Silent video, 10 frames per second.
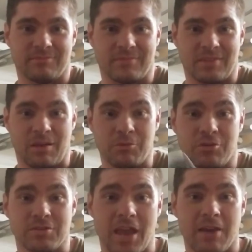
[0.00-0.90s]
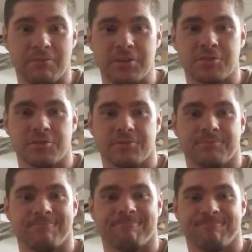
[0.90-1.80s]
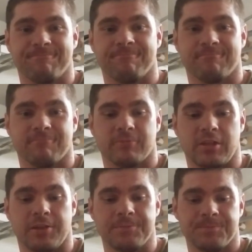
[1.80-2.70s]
I'm going to use a 1/2 inch. Okay?